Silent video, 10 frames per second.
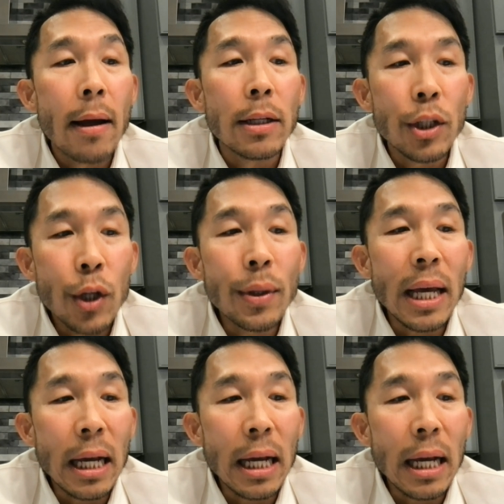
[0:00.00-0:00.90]
To know
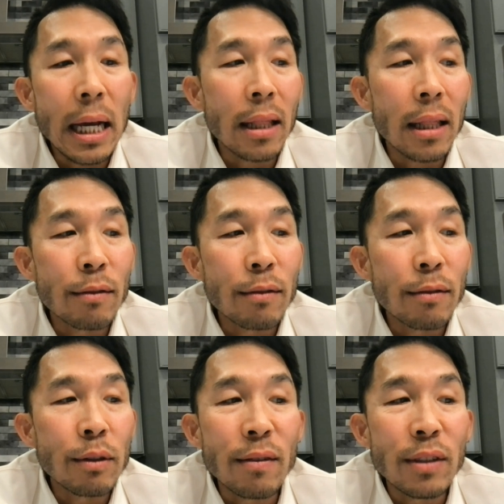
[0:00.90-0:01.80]
that God loves him
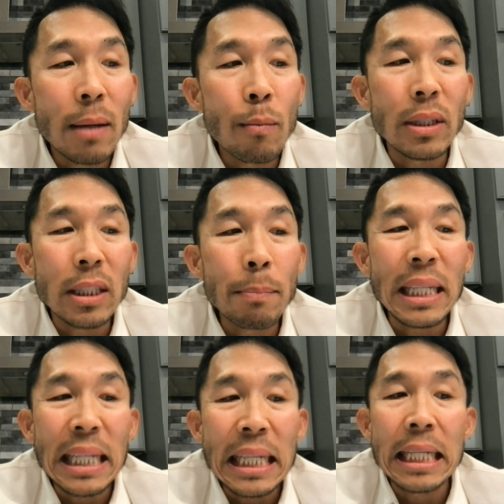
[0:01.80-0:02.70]
and forgives him was
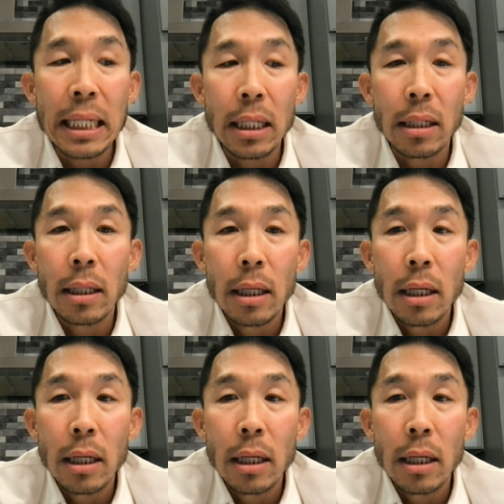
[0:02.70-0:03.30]
something he needed.